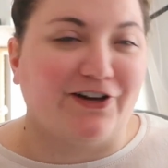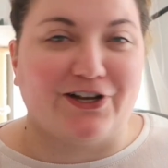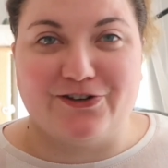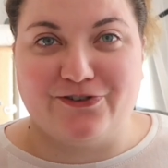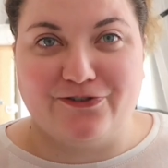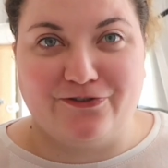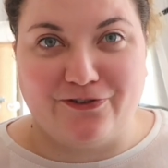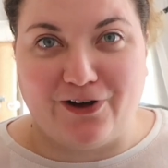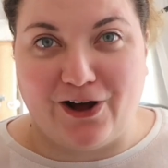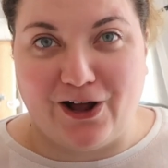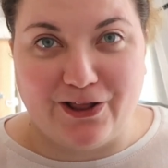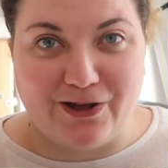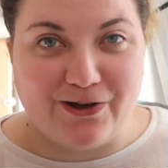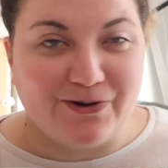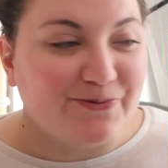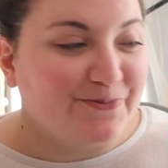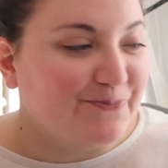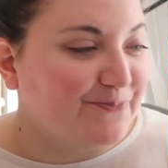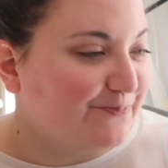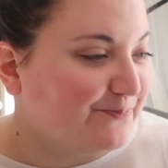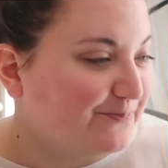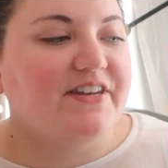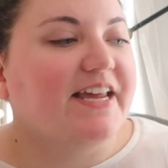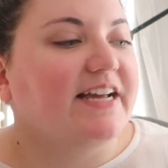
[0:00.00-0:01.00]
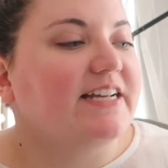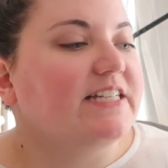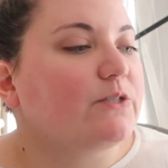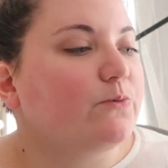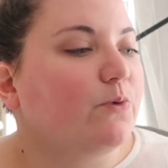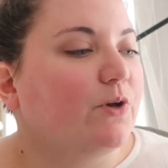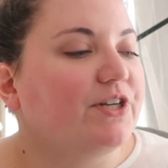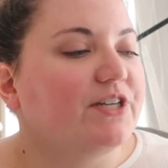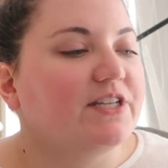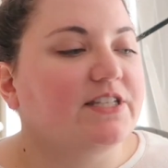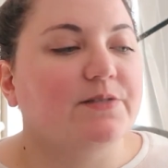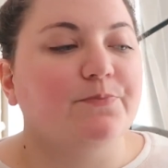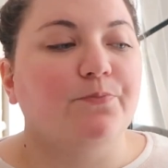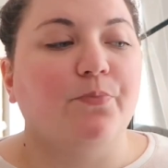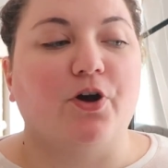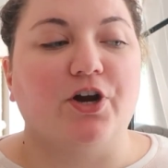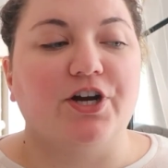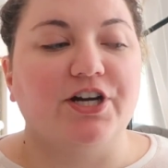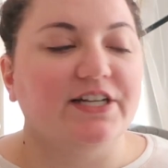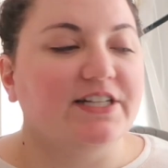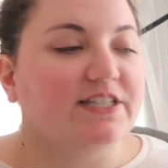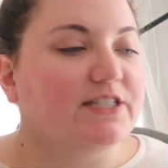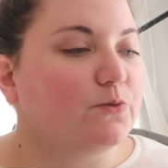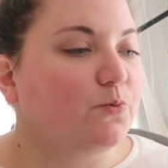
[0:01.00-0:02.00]
fun to follow. The next one is
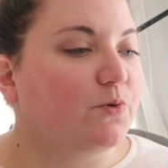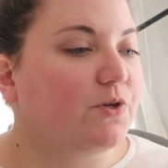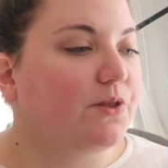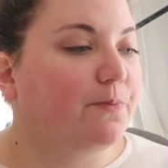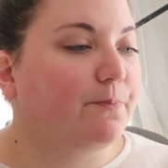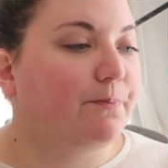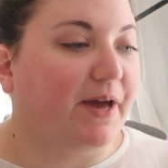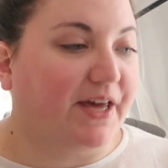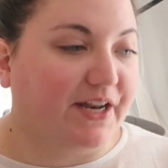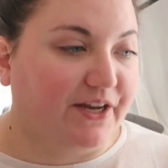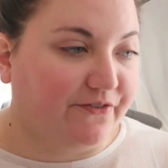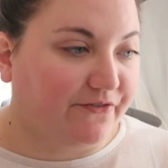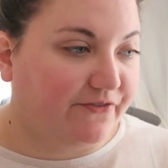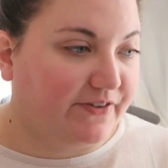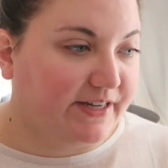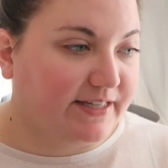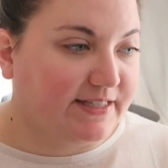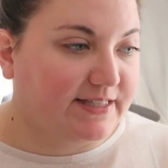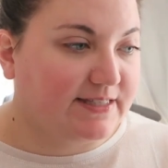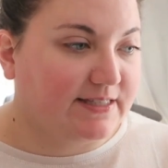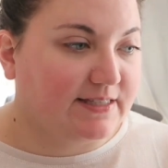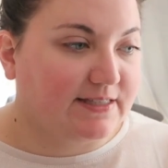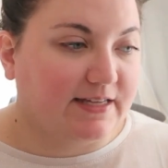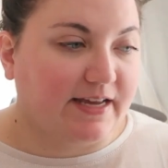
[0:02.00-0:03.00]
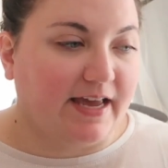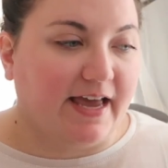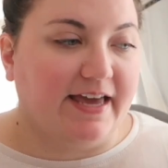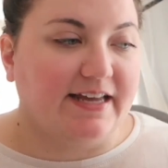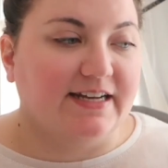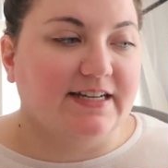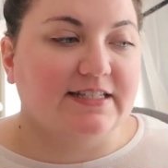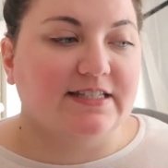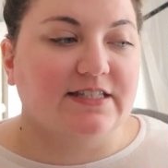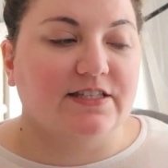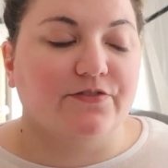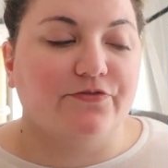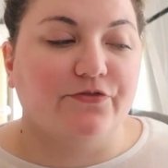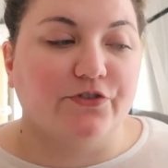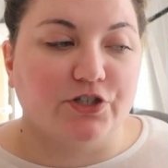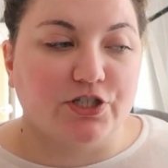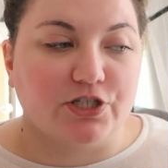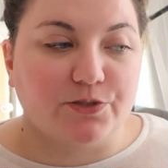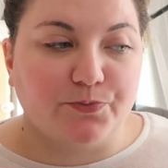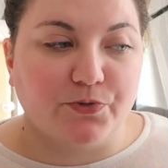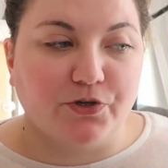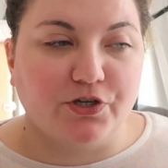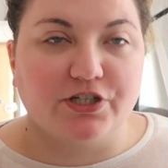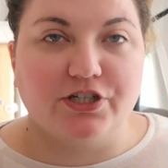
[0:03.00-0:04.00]
Bargains with Benefits, and it's the
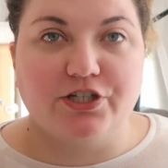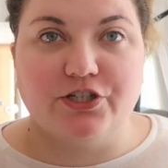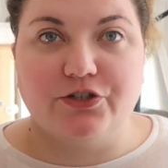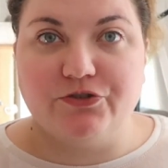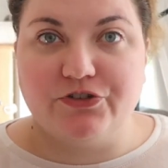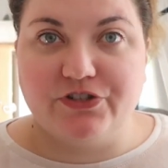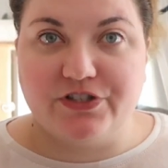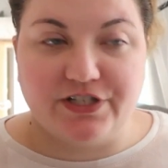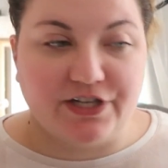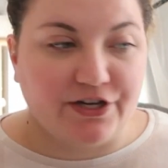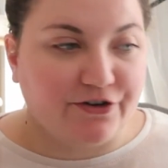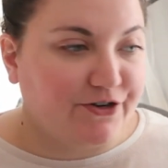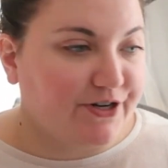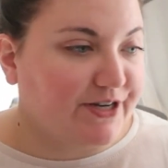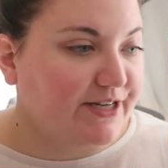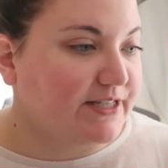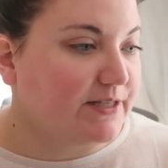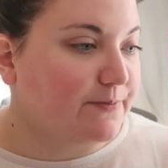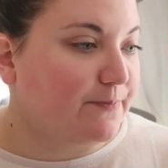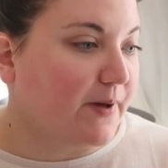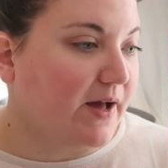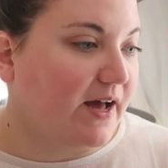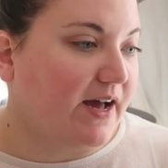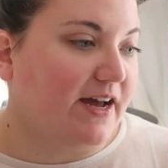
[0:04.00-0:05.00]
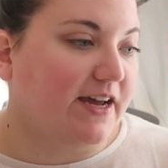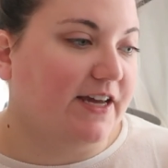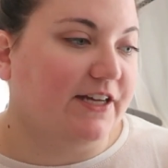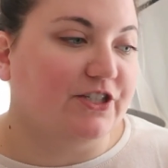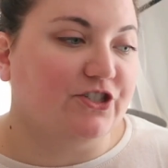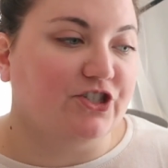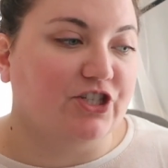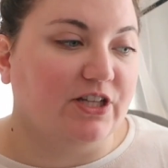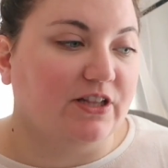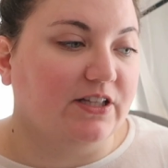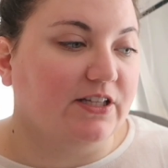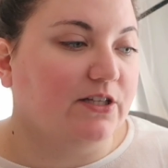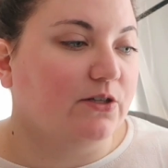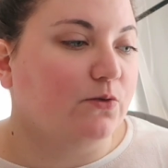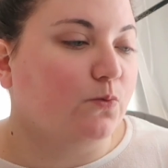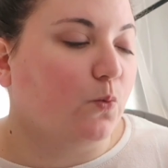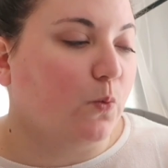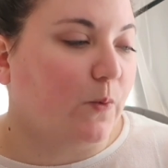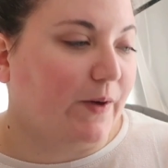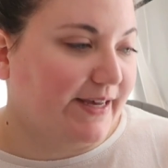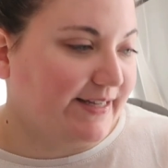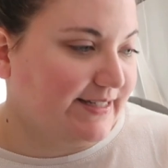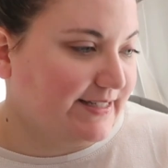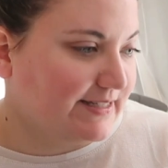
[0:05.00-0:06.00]
first book in a new series by
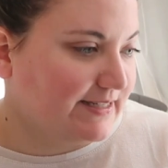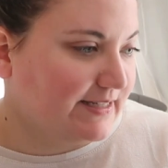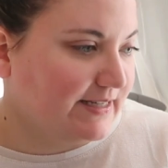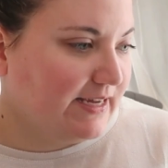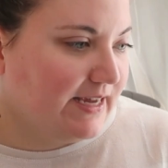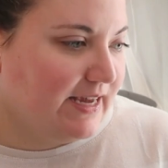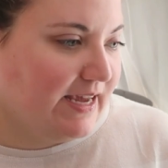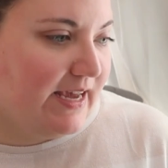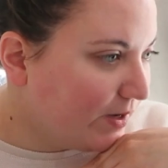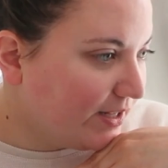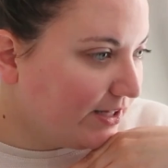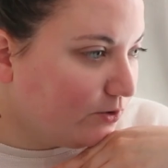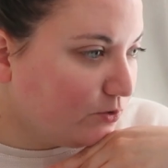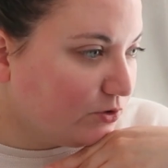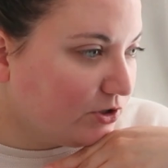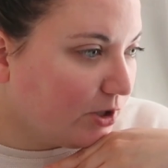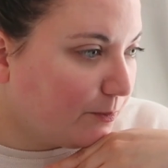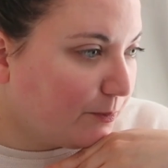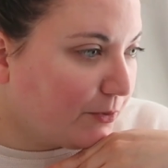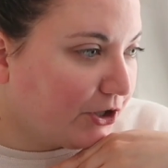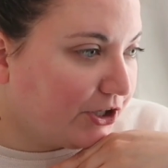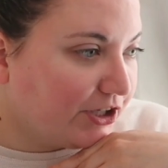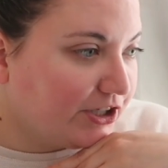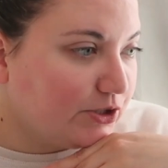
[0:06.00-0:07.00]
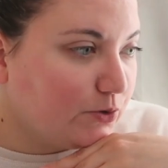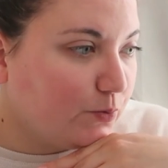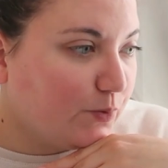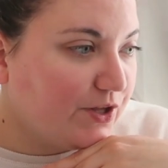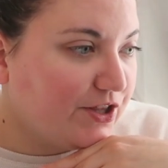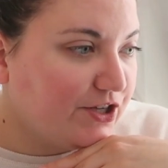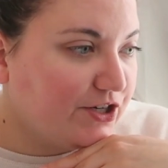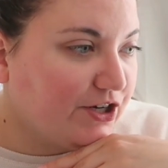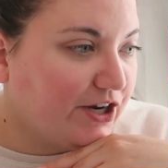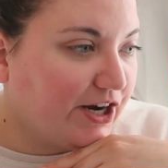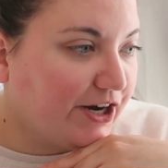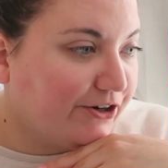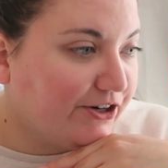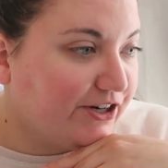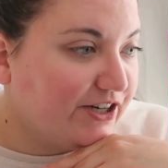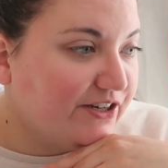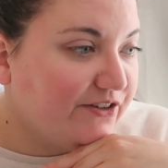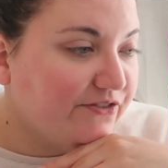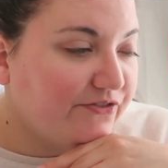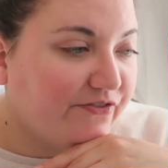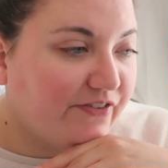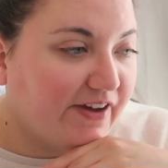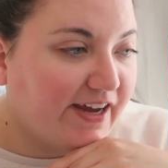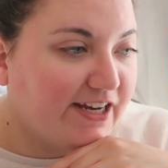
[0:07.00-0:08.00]
Gillian Witt. When Luna bargained with an
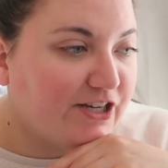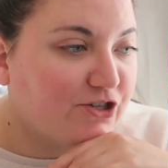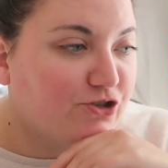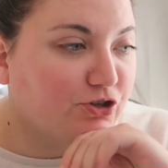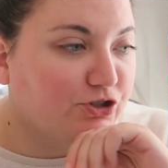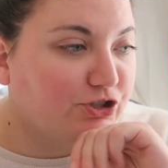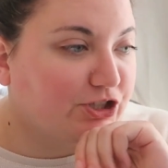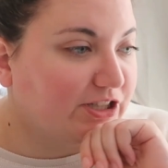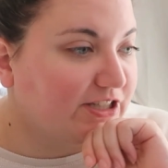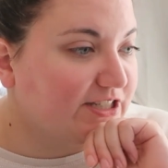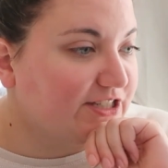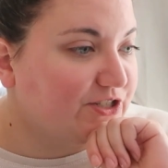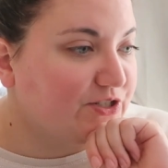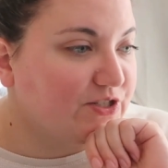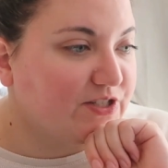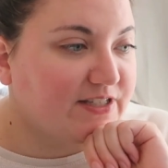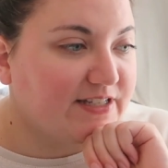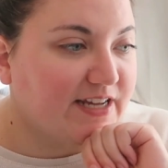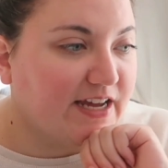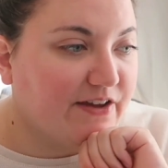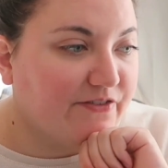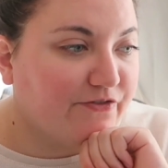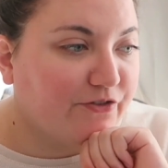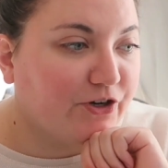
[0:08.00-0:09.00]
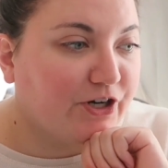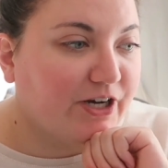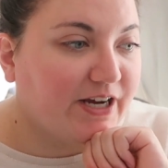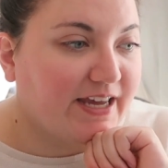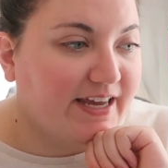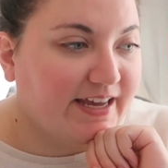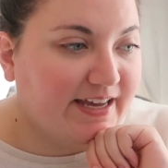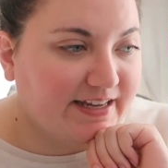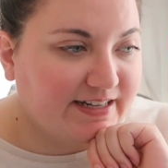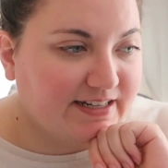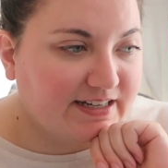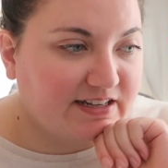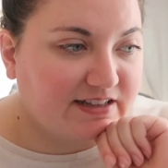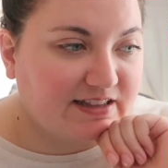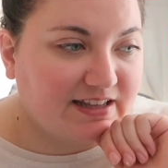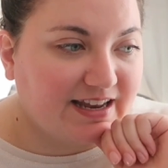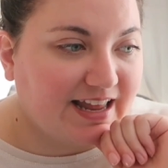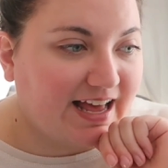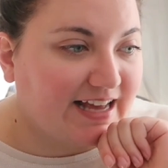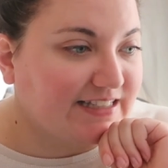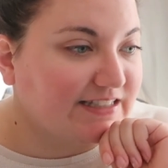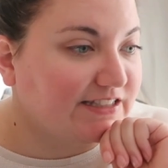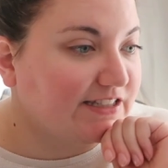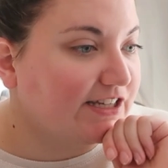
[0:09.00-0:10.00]
arrogant Fae journalist to save her inn, the
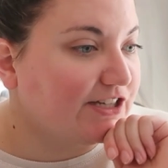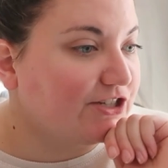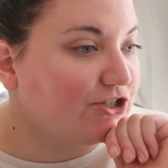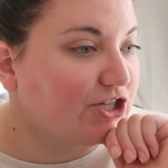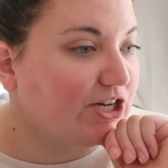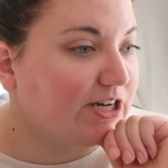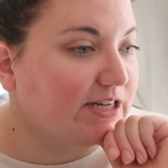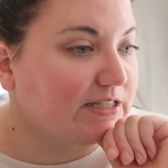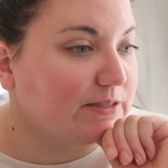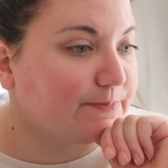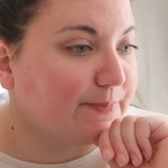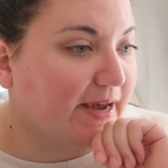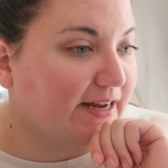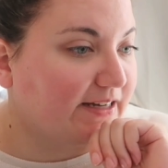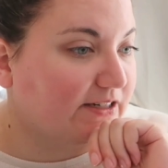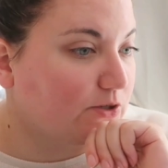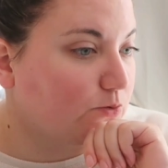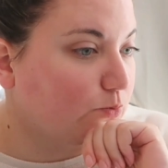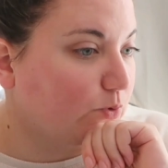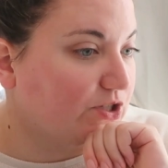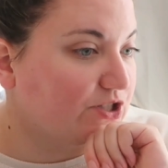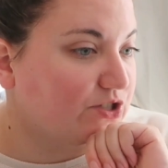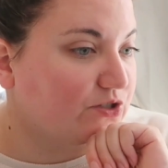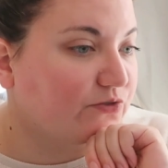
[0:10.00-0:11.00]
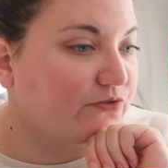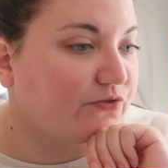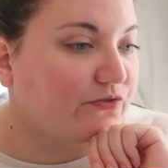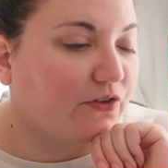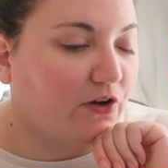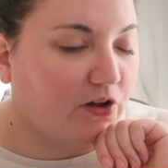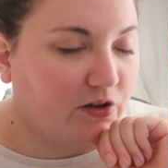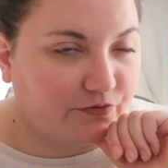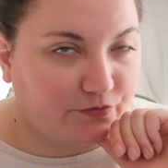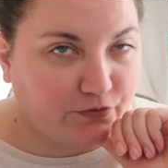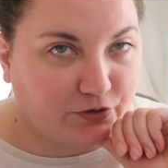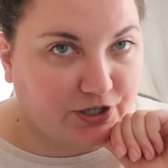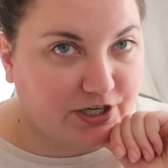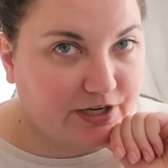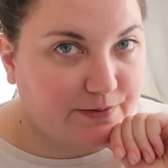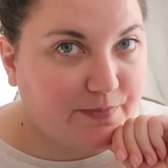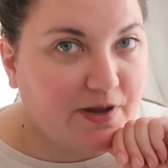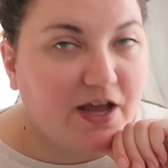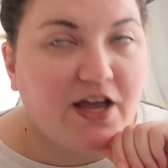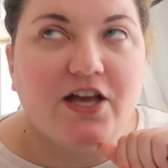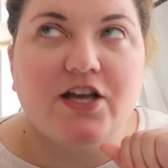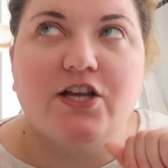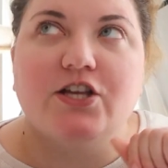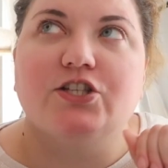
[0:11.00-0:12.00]
last thing she expected was to fall for him.